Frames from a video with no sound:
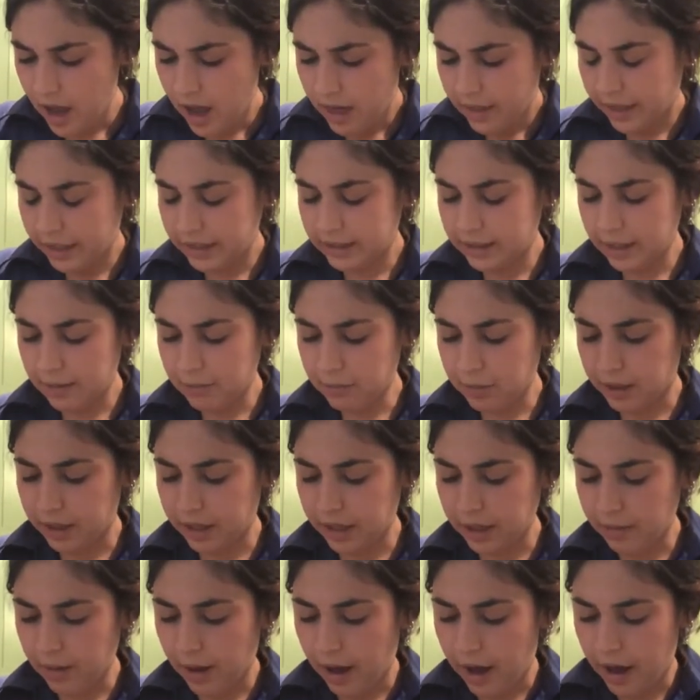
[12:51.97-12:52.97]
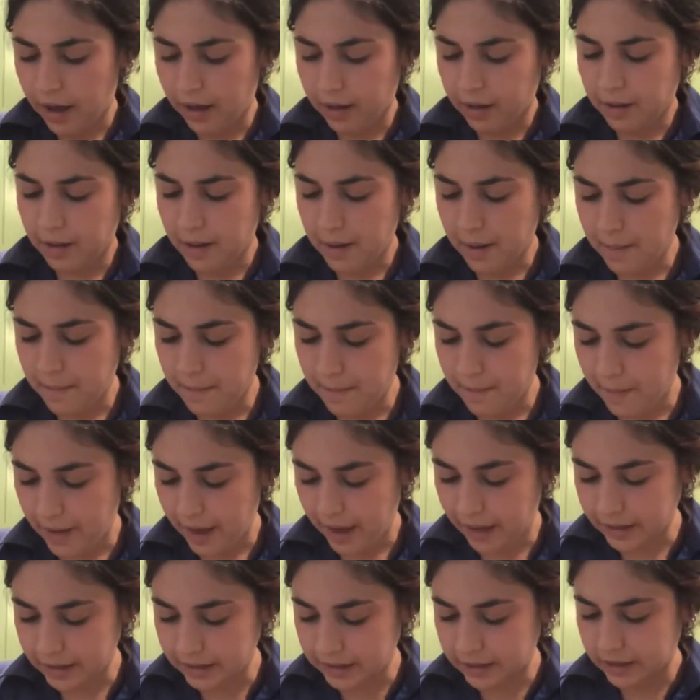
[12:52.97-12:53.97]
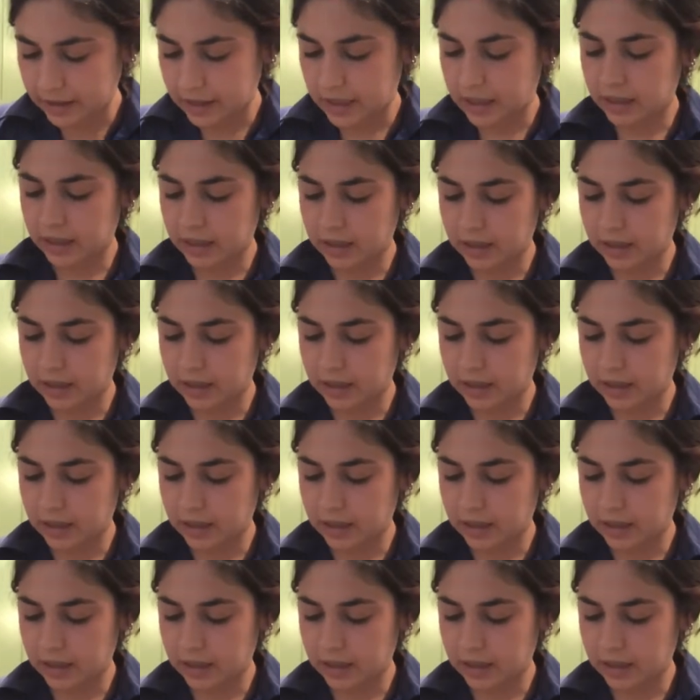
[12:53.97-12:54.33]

They seem pretty well mixed